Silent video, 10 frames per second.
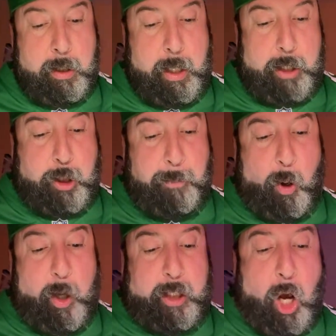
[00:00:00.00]
It's your
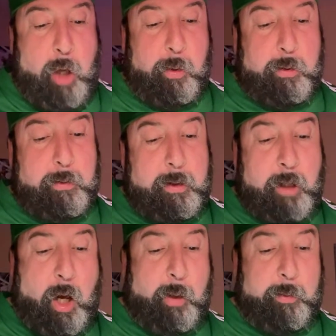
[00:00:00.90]
boy, Colt.
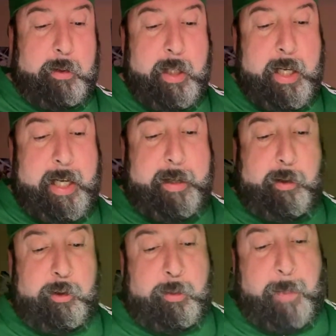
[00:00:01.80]
Colt,
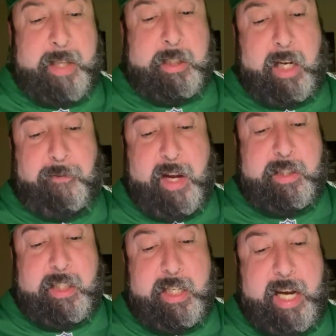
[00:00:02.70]
Eagles' best defense
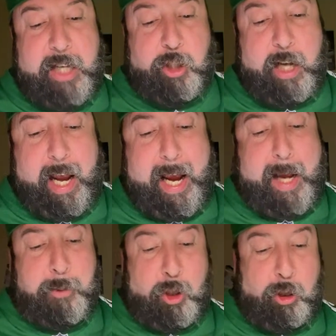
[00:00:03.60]
in the nation.
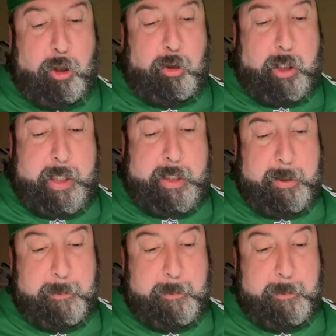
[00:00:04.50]
Absolutely.